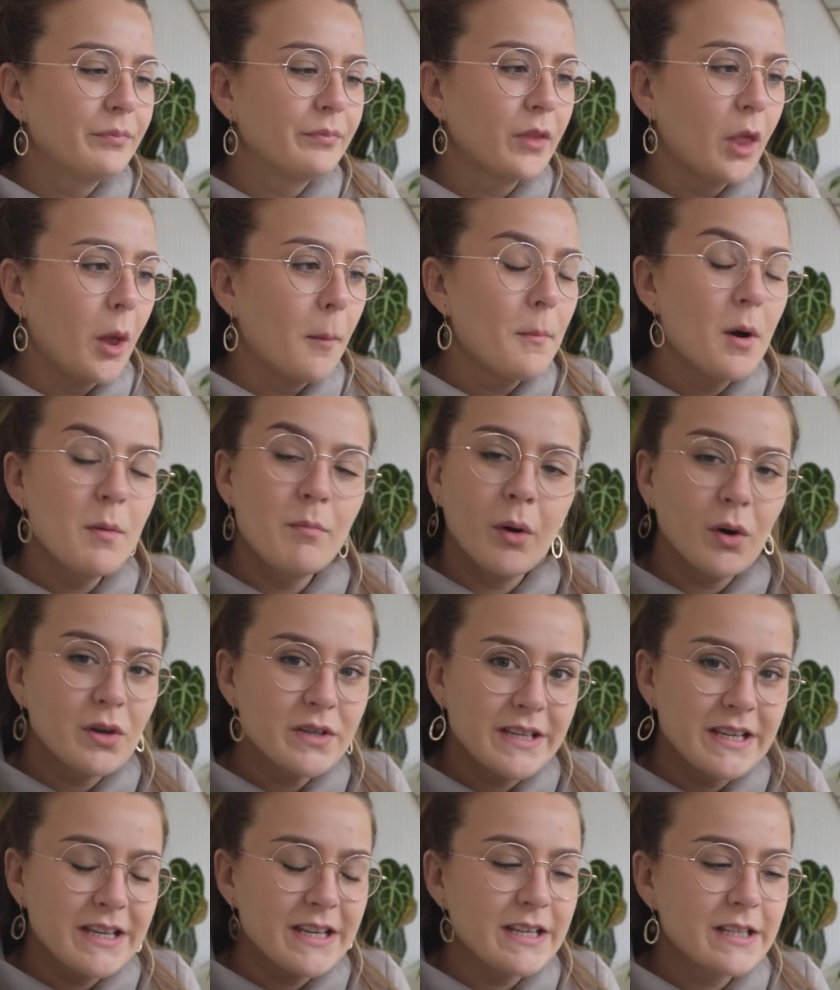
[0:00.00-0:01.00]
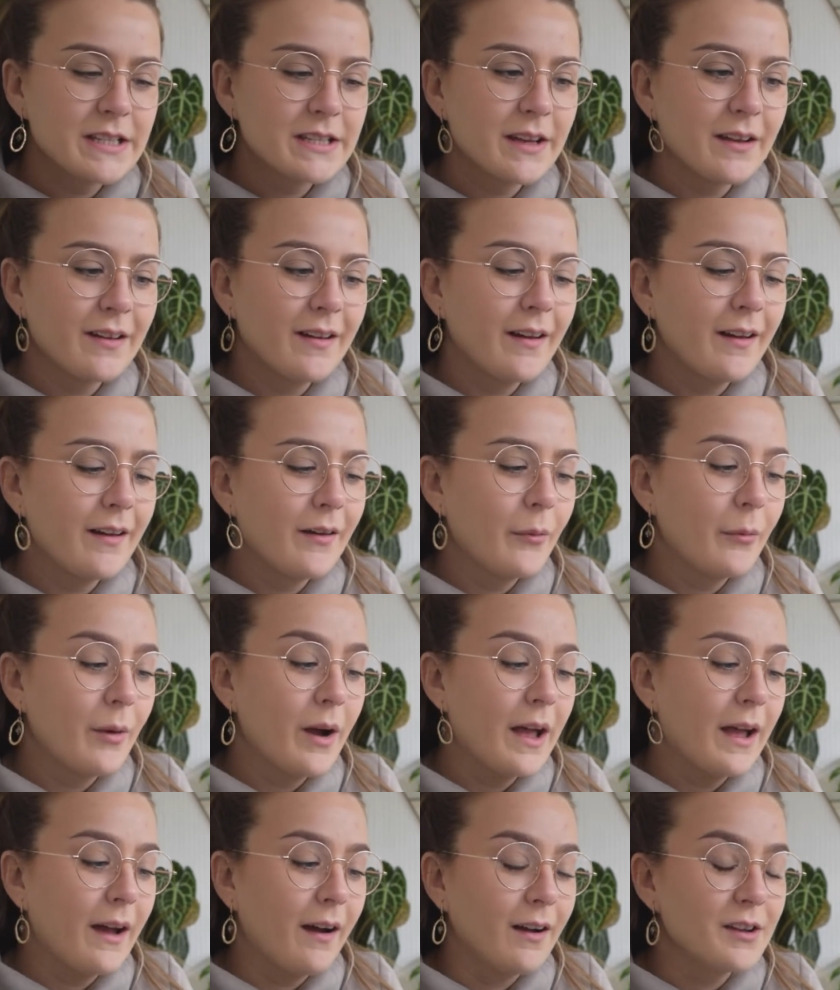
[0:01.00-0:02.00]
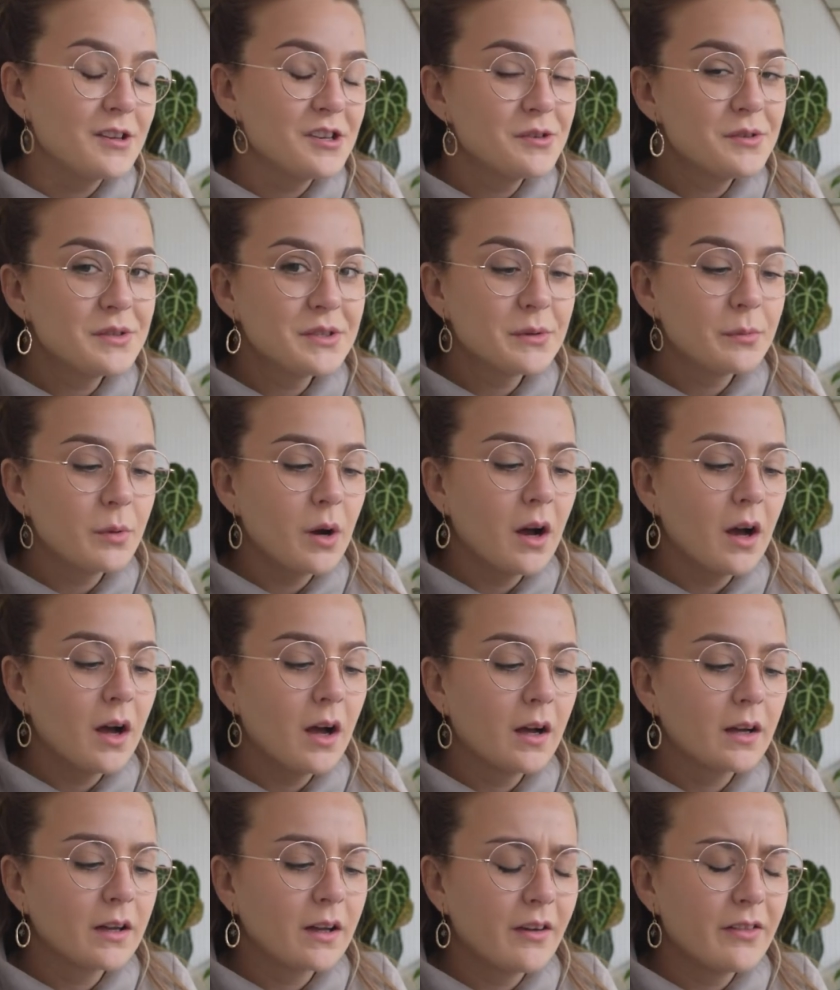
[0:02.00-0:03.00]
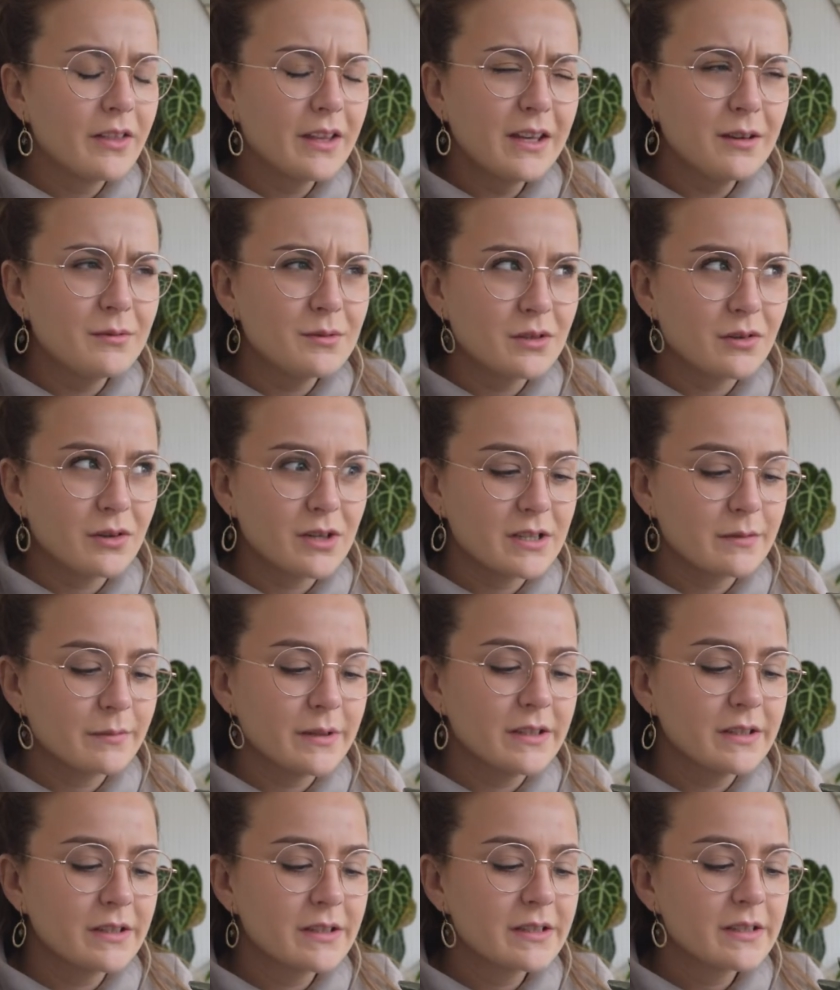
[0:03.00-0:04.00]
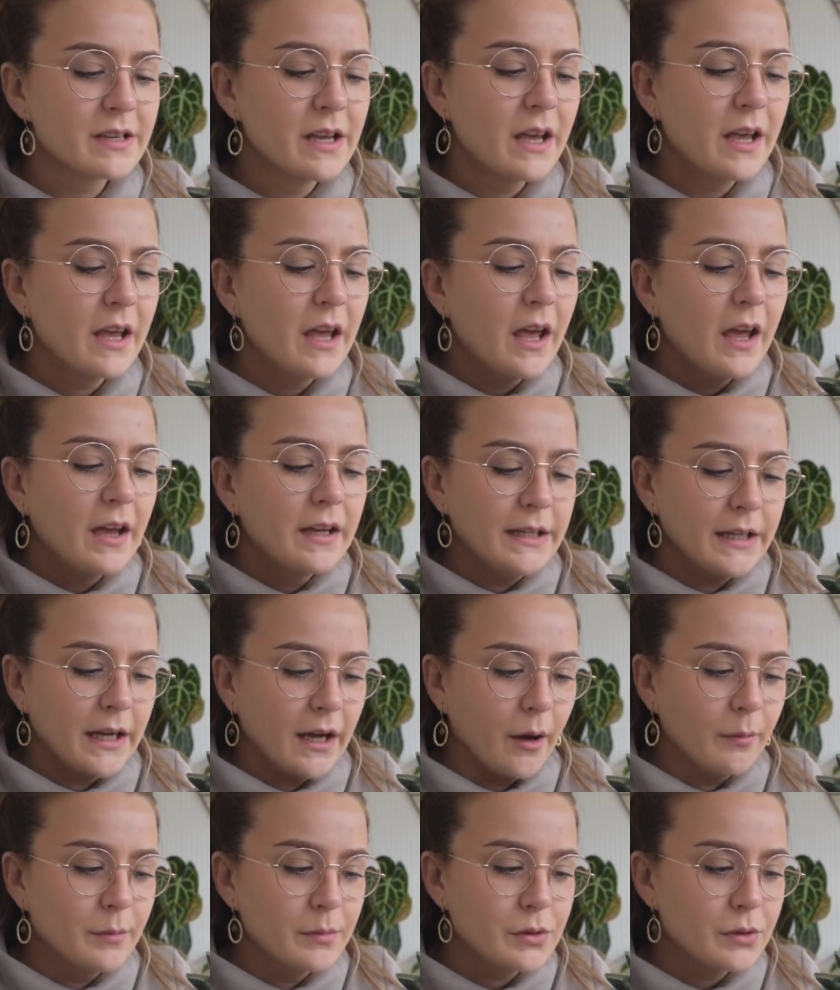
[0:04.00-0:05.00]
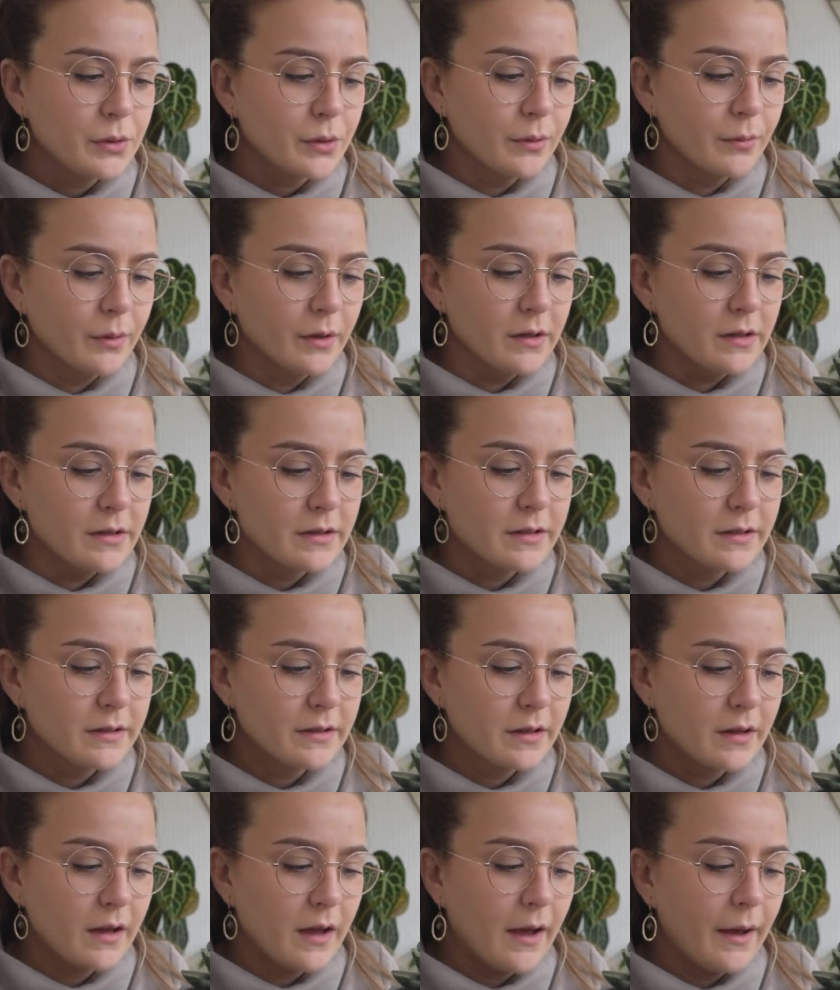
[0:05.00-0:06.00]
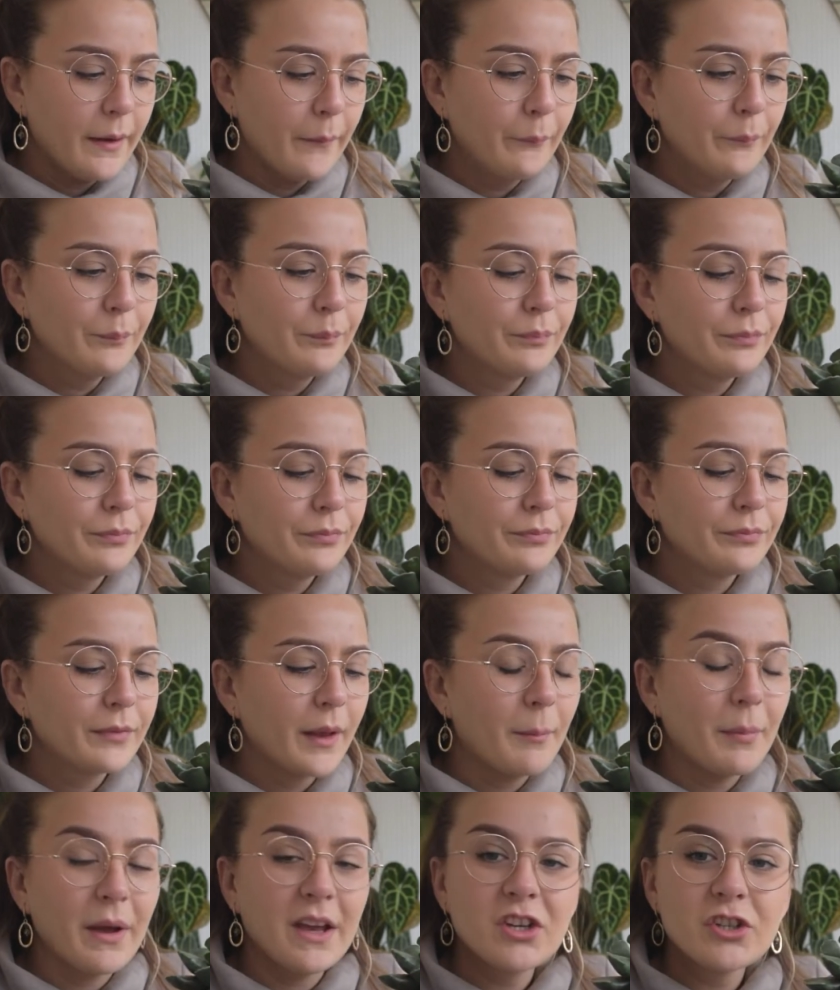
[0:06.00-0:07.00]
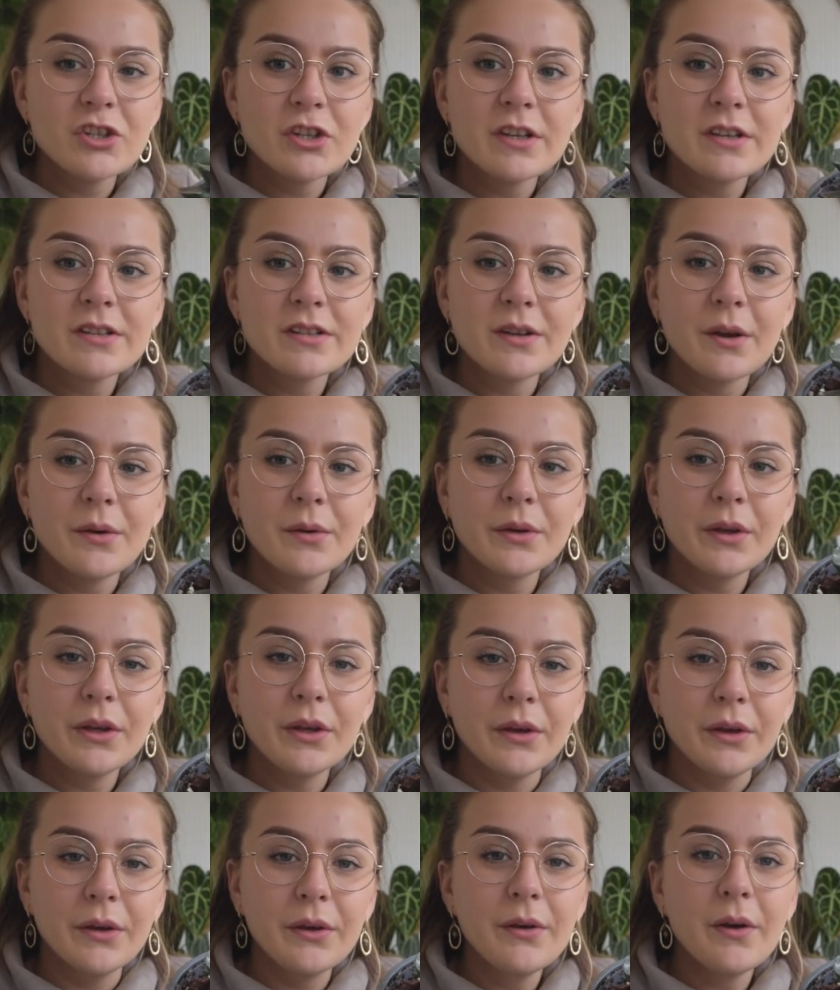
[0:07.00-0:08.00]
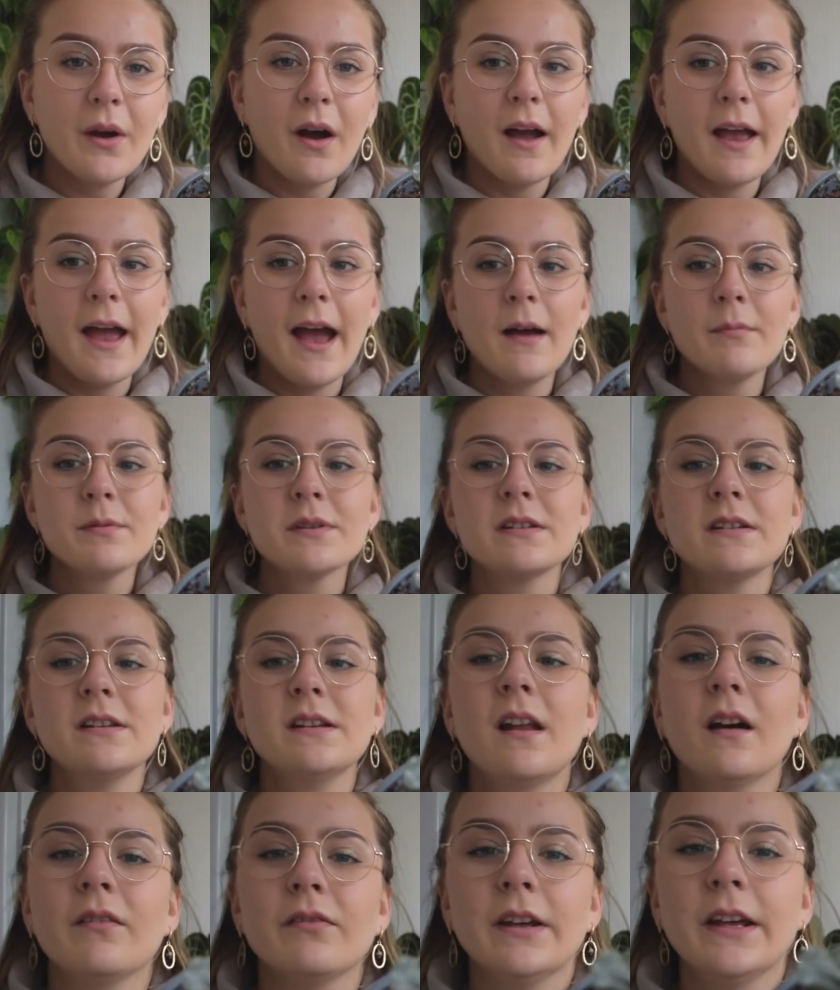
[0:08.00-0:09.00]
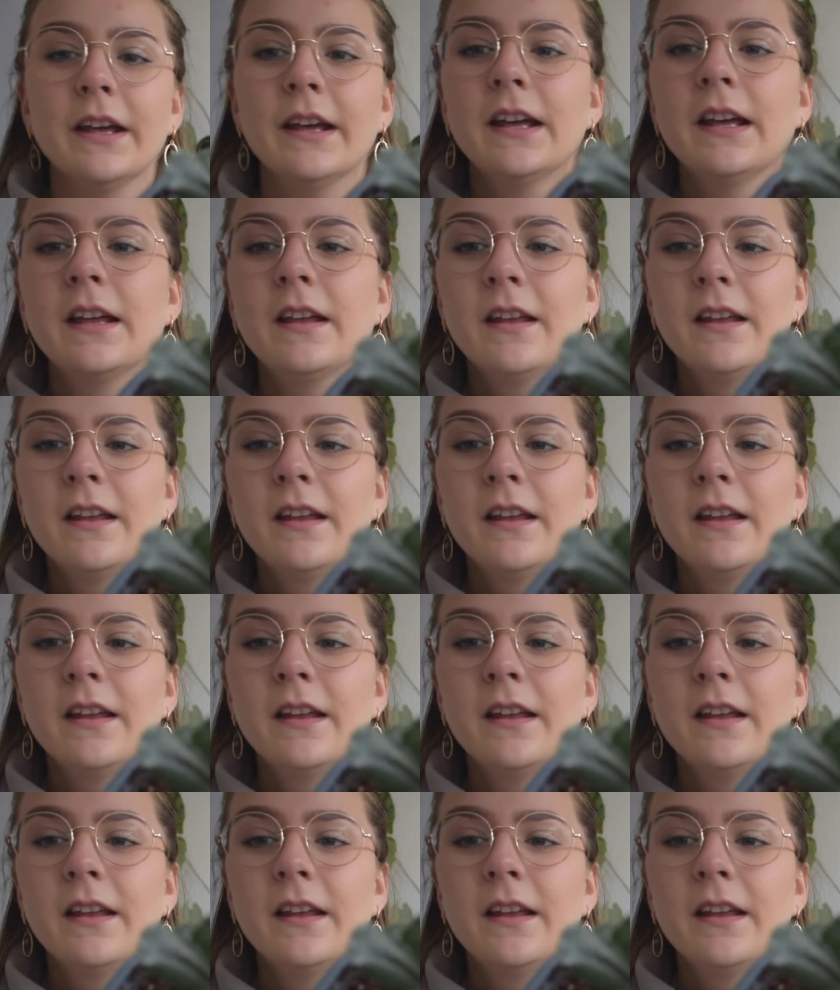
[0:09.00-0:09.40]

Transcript: my bosses where I used to work. I think it was Christmas. Yeah, I'm sure it was. But it's just so cute. I absolutely love it.